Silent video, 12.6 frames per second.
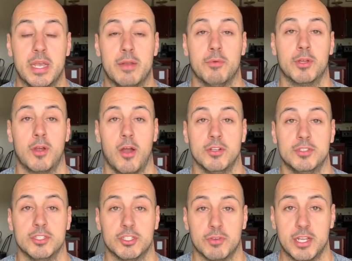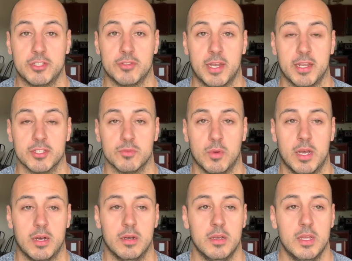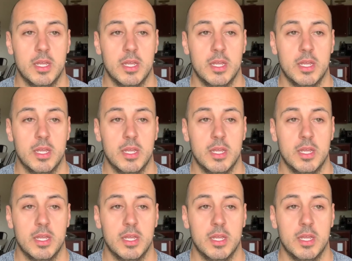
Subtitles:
in regards to strength training as well.